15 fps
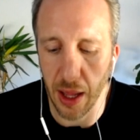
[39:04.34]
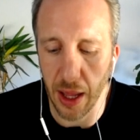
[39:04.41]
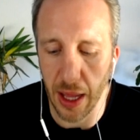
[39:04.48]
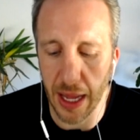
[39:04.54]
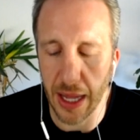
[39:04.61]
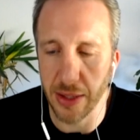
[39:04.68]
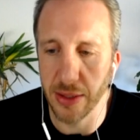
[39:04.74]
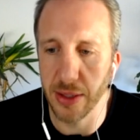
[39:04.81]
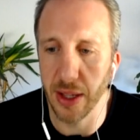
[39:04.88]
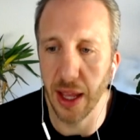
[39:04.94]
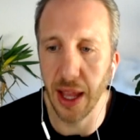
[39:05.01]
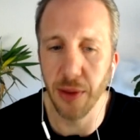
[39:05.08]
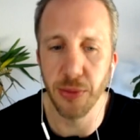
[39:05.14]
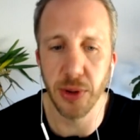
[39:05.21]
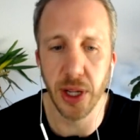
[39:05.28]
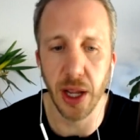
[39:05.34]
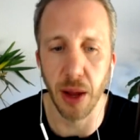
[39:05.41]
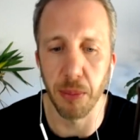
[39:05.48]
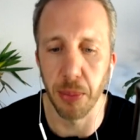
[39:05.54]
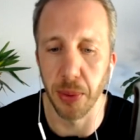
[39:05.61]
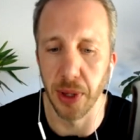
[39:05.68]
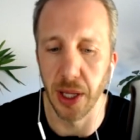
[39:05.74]
has every
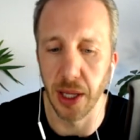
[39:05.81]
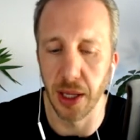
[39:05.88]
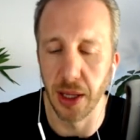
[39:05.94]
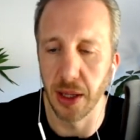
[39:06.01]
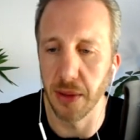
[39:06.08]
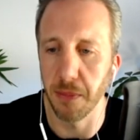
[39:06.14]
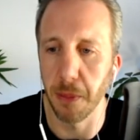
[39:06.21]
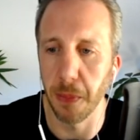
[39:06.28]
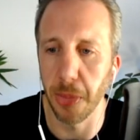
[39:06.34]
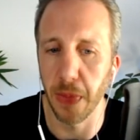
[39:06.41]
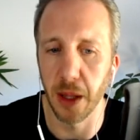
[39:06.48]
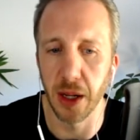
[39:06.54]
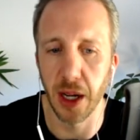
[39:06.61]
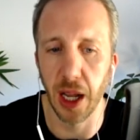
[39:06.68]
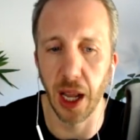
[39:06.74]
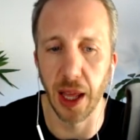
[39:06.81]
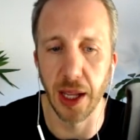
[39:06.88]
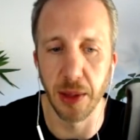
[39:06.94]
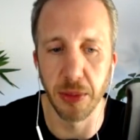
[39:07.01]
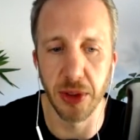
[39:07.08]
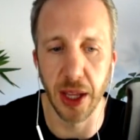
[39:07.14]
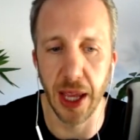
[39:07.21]
company
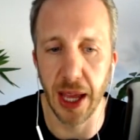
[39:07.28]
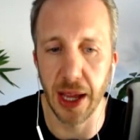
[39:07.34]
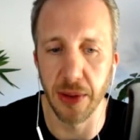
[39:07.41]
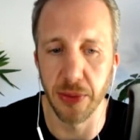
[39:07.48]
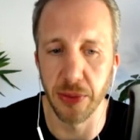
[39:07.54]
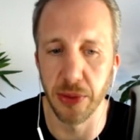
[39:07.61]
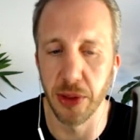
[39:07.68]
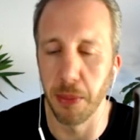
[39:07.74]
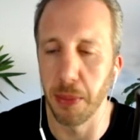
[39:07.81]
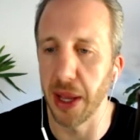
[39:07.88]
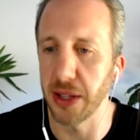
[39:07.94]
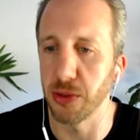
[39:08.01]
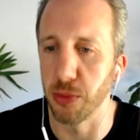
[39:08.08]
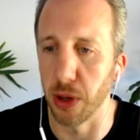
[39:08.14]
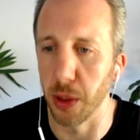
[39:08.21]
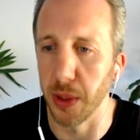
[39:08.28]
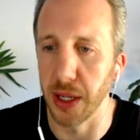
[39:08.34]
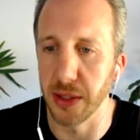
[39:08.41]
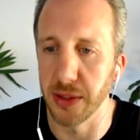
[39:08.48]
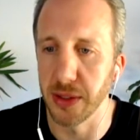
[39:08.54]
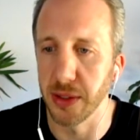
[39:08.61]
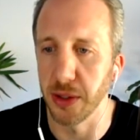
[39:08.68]
claims they have the best
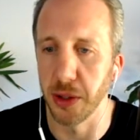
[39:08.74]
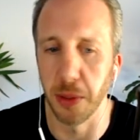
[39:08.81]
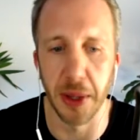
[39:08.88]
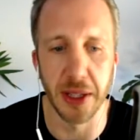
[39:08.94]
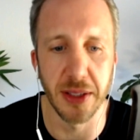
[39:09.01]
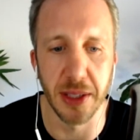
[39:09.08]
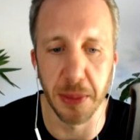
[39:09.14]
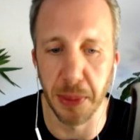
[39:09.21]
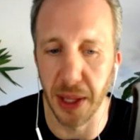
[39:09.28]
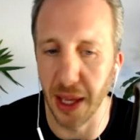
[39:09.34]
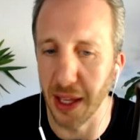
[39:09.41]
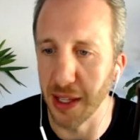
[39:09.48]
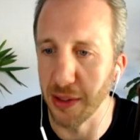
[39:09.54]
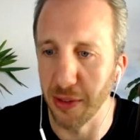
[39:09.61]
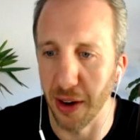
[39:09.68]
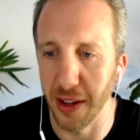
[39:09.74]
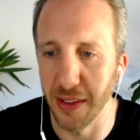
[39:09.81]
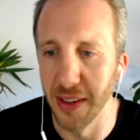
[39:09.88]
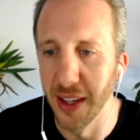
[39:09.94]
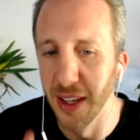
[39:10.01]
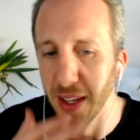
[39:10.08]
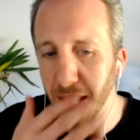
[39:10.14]
ROAS or the best CPA, right?
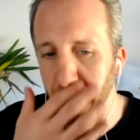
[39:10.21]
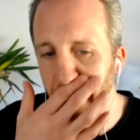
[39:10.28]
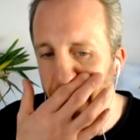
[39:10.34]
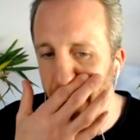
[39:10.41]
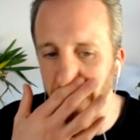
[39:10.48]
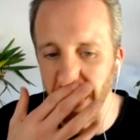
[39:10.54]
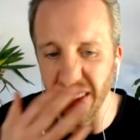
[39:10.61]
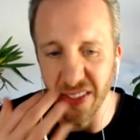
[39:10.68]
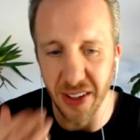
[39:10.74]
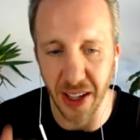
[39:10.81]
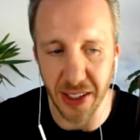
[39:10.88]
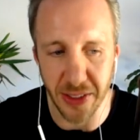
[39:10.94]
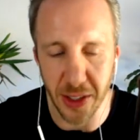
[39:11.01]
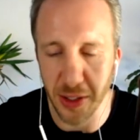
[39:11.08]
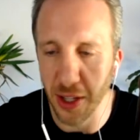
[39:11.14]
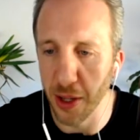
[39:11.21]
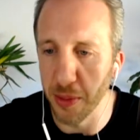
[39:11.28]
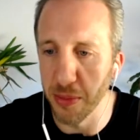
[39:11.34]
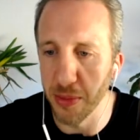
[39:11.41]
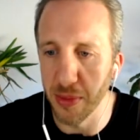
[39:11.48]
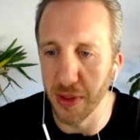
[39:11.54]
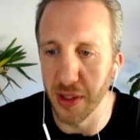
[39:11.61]
I think we like the
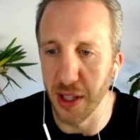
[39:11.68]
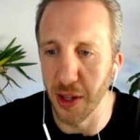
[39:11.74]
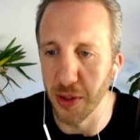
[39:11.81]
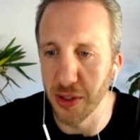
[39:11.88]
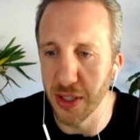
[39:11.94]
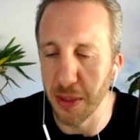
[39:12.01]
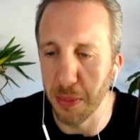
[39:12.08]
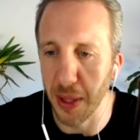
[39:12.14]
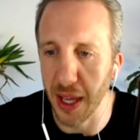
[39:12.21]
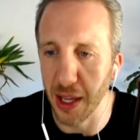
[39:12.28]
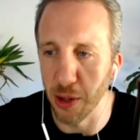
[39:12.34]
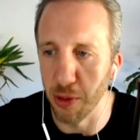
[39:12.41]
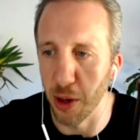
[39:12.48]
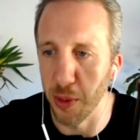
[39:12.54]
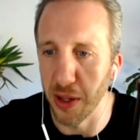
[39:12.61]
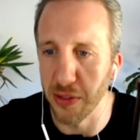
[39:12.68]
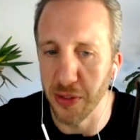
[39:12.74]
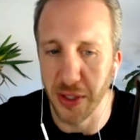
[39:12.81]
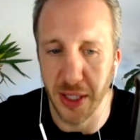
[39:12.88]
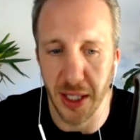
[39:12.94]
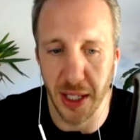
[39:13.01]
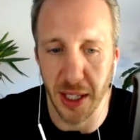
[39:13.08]
term, you know, CPA or ROAS
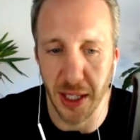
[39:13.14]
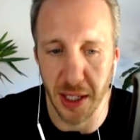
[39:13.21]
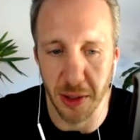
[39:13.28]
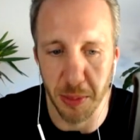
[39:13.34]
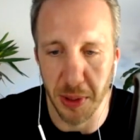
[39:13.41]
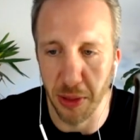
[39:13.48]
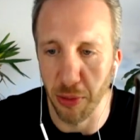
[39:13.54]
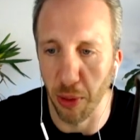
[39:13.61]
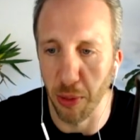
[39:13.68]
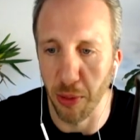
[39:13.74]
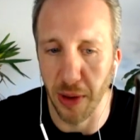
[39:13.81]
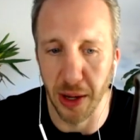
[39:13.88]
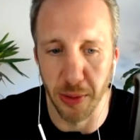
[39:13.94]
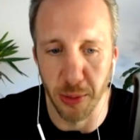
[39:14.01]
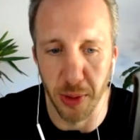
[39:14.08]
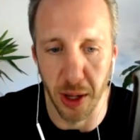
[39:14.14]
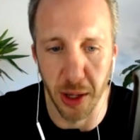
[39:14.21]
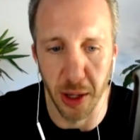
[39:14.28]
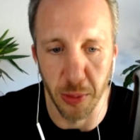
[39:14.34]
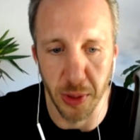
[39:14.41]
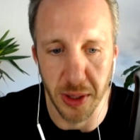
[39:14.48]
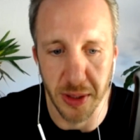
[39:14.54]
fatigue has been thrown around a, a
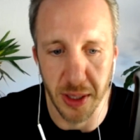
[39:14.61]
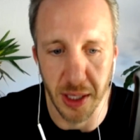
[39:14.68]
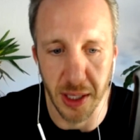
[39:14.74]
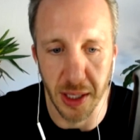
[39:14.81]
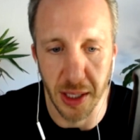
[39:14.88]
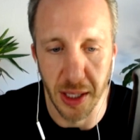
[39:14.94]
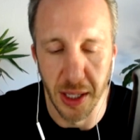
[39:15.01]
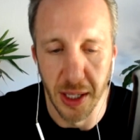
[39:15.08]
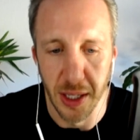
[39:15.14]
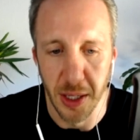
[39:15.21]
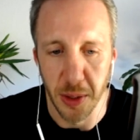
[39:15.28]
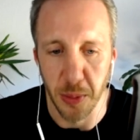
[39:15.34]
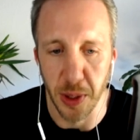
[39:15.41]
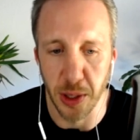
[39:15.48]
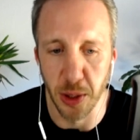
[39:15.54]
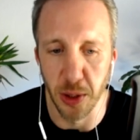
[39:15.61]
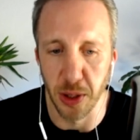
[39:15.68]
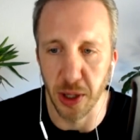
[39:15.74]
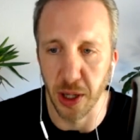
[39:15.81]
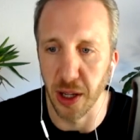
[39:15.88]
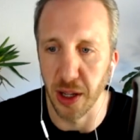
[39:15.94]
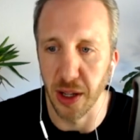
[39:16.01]
lot recently, where you
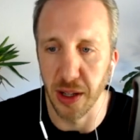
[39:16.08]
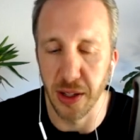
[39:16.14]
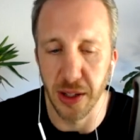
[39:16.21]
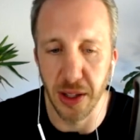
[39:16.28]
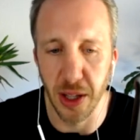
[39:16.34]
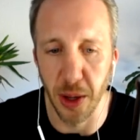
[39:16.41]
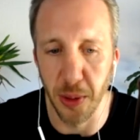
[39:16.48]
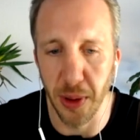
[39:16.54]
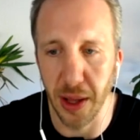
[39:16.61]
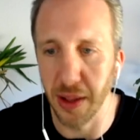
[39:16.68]
look at, you know,